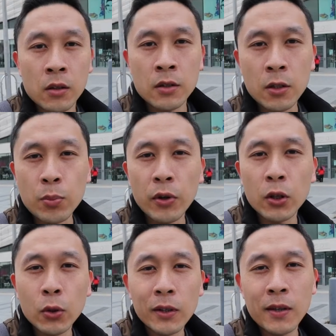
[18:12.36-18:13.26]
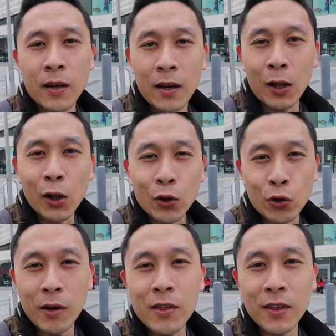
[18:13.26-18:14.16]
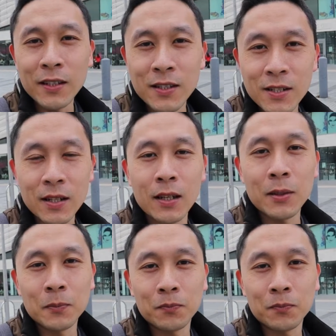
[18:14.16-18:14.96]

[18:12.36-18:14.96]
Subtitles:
So it's pretty cool in there. A lot of great things to see.